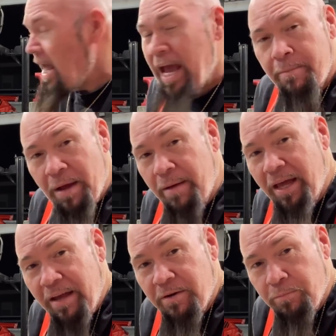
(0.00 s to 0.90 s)
and maybe
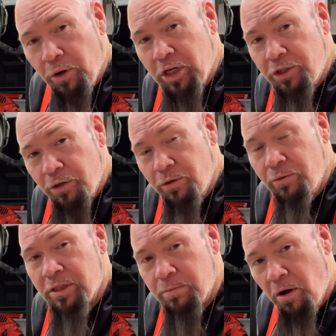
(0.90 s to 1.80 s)
even put two
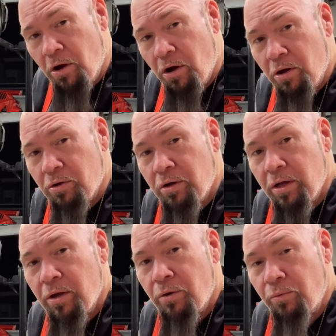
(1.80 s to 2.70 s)
small
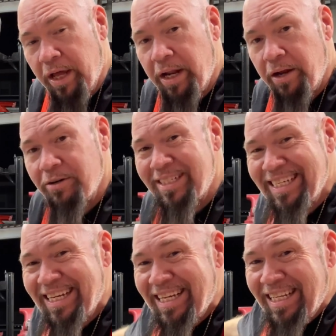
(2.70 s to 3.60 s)
radiators
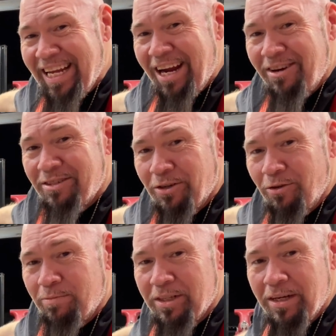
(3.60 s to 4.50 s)
in the air
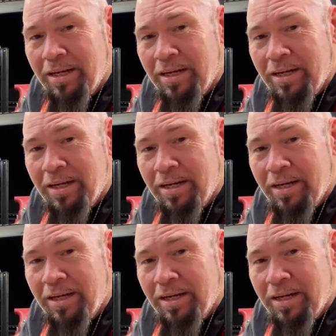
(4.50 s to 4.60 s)
scoops